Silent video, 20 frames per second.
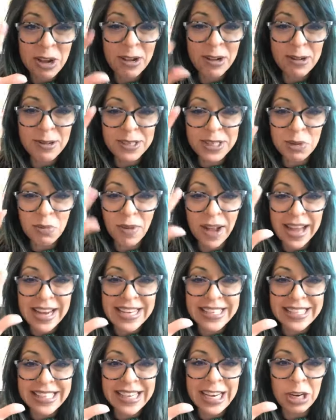Who's
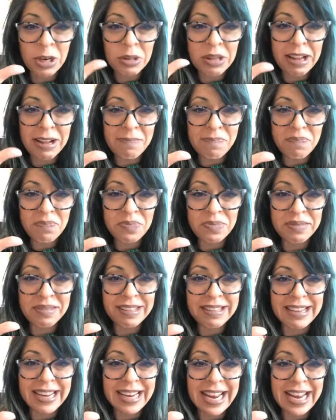ready to hear them?
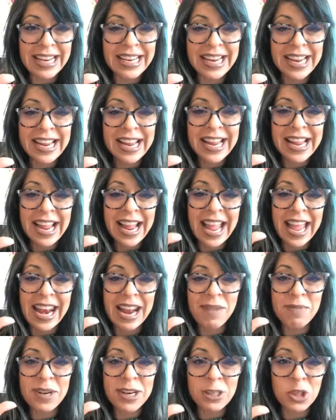Okay. And
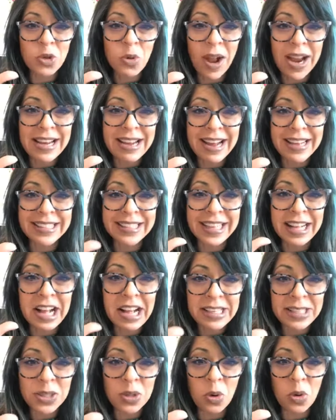I'm going to try not to
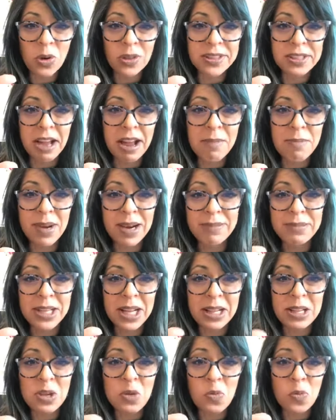cuss the whole time, but I'm
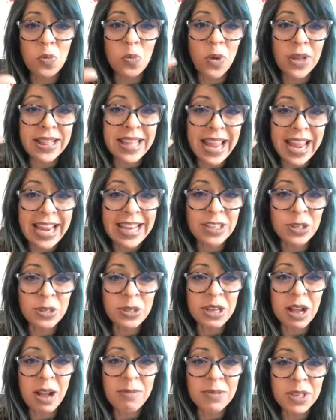telling you, when the
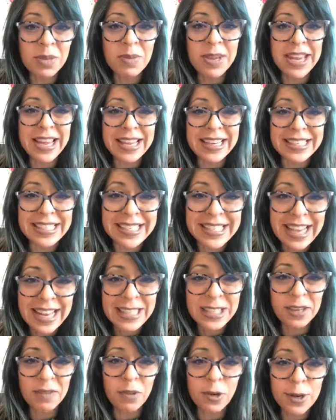angels come to me in a
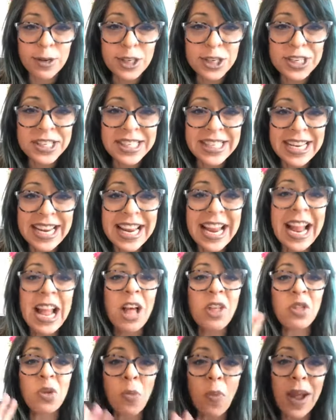sense of urgency,
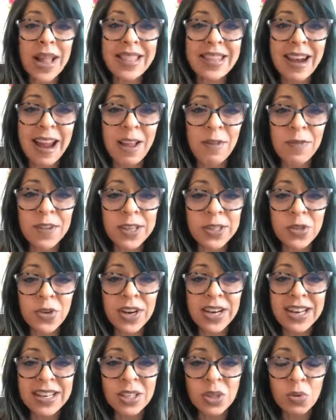the way that I filter
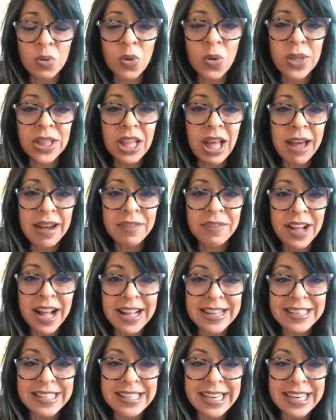it is through a lot of
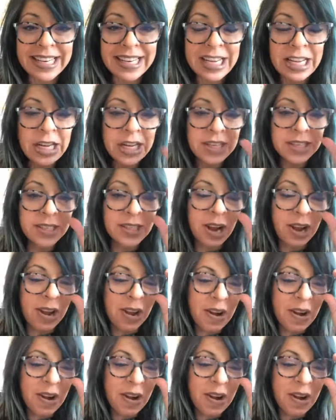cussing. So